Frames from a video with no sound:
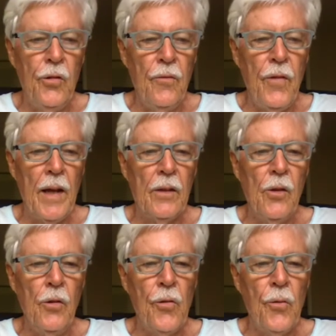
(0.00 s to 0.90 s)
In fact,
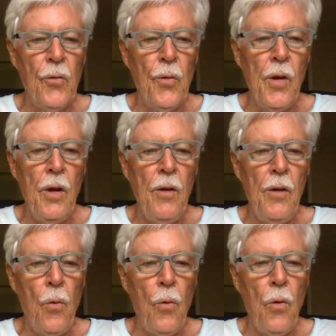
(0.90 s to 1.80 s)
there's
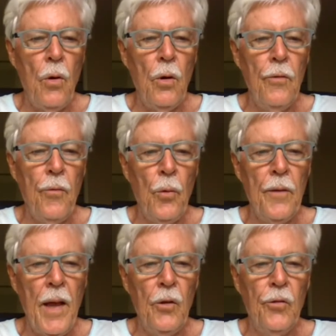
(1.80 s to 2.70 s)
four different
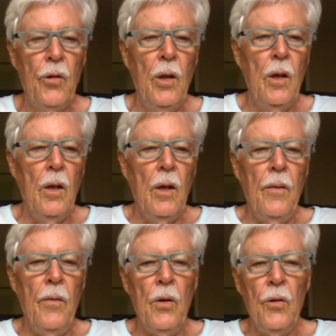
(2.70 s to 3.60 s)
ads
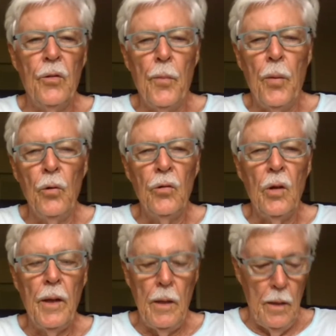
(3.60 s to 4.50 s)
that are
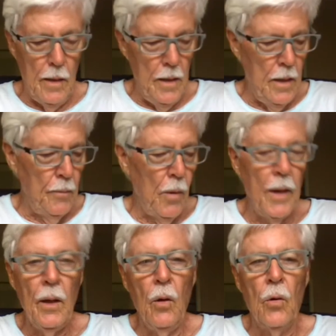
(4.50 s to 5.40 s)
supposedly in my
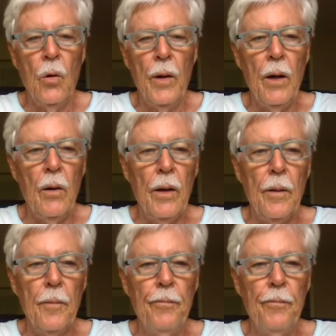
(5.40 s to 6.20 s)
local area.